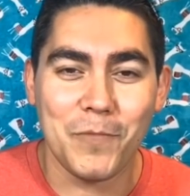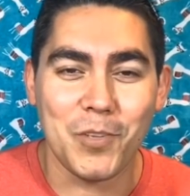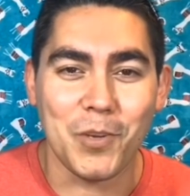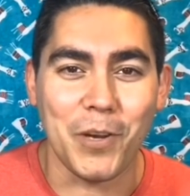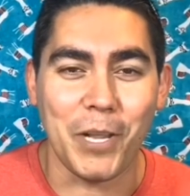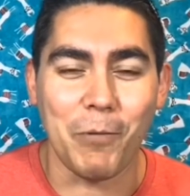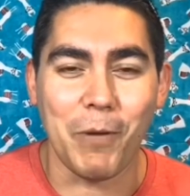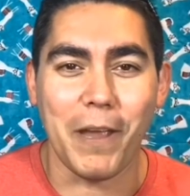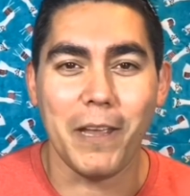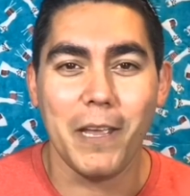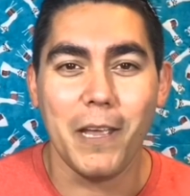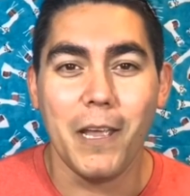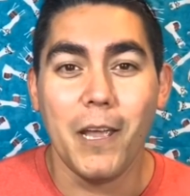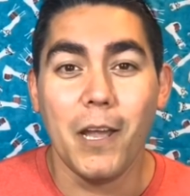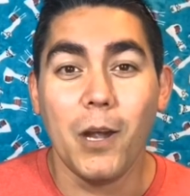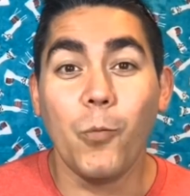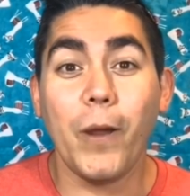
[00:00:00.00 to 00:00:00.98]
So anyway,
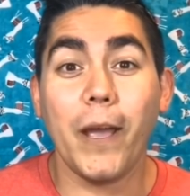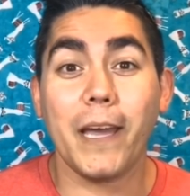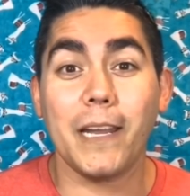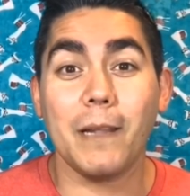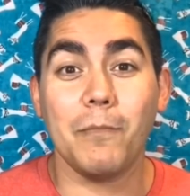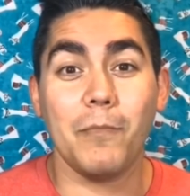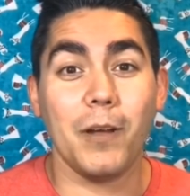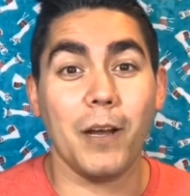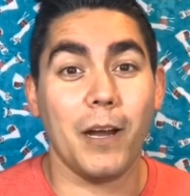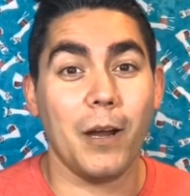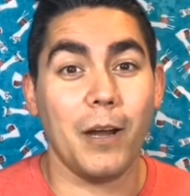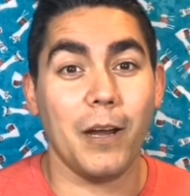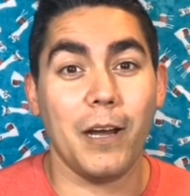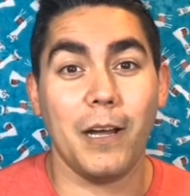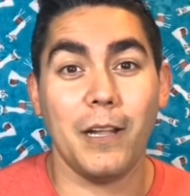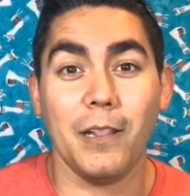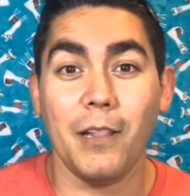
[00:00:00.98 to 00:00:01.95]
we had
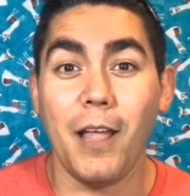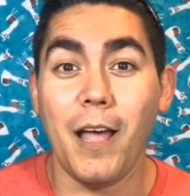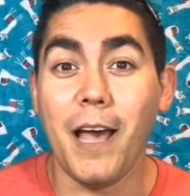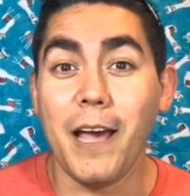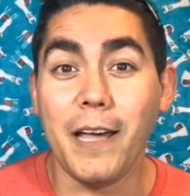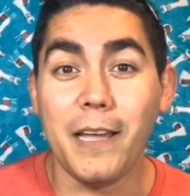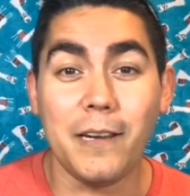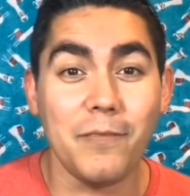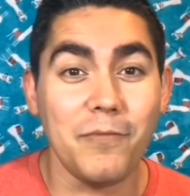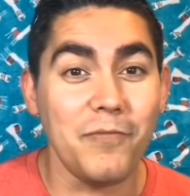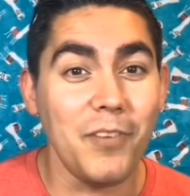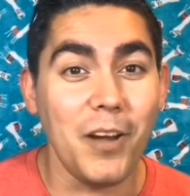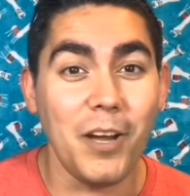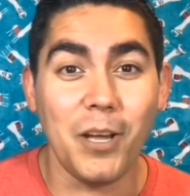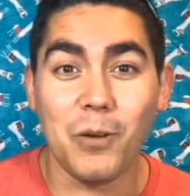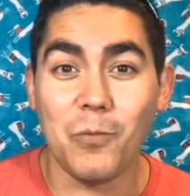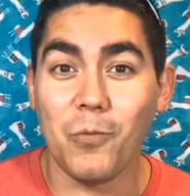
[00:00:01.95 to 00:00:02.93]
a lot of
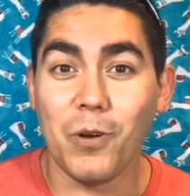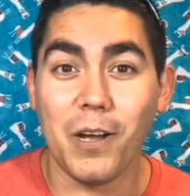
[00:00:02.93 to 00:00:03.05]
fun.